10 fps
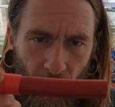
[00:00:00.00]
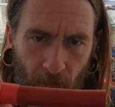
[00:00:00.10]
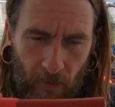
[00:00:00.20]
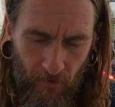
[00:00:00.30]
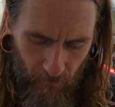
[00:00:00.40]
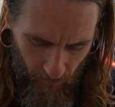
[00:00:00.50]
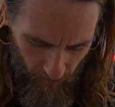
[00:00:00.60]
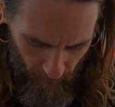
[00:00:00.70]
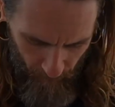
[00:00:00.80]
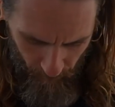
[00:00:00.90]
And
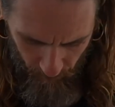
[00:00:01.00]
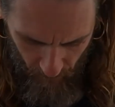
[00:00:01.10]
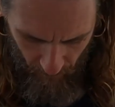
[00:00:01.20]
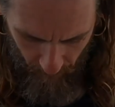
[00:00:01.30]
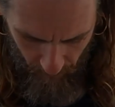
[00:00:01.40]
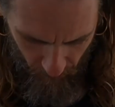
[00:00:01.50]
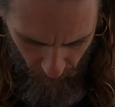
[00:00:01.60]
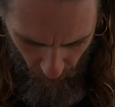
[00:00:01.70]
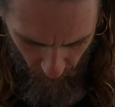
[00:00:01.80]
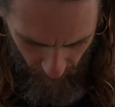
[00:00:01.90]
um, I'm gonna
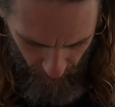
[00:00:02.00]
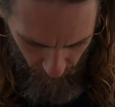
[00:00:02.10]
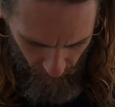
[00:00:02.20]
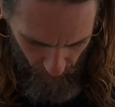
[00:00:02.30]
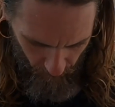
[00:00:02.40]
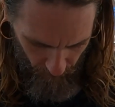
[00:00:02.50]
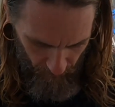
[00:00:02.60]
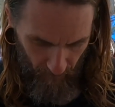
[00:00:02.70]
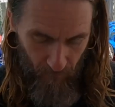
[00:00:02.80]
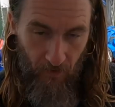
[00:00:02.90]
show you guys just a little
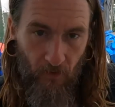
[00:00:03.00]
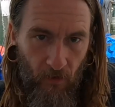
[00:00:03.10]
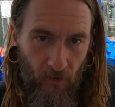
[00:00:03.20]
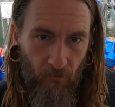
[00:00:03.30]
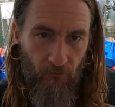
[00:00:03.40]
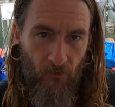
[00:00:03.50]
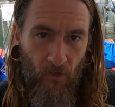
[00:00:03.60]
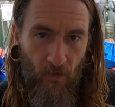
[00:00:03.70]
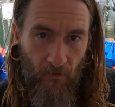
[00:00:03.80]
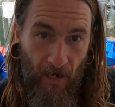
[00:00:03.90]
snippet of
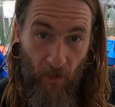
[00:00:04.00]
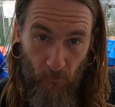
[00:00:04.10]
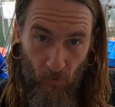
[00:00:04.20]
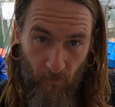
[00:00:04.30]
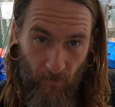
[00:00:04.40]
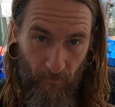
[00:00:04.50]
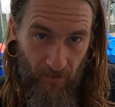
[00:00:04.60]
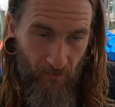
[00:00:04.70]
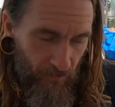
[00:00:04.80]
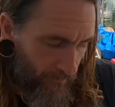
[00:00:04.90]
how I'm going about
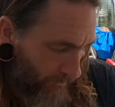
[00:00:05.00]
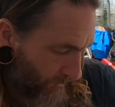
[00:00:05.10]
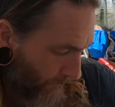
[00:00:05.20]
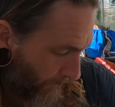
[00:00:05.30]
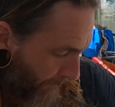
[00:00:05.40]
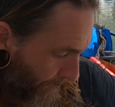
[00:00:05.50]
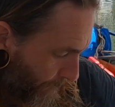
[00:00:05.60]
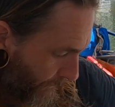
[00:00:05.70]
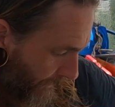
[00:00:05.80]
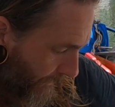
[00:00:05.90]
making these
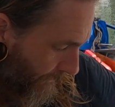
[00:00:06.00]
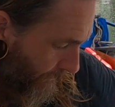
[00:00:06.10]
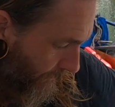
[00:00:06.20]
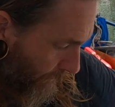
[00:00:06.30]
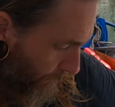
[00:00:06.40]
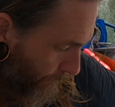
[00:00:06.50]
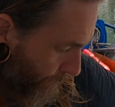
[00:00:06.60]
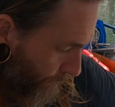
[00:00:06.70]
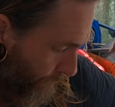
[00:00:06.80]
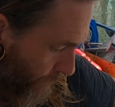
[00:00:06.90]
and um,
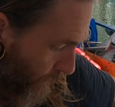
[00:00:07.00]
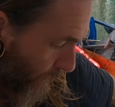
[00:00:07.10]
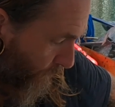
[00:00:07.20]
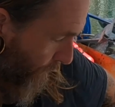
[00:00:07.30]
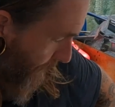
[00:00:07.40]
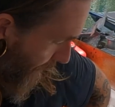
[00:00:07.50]
go from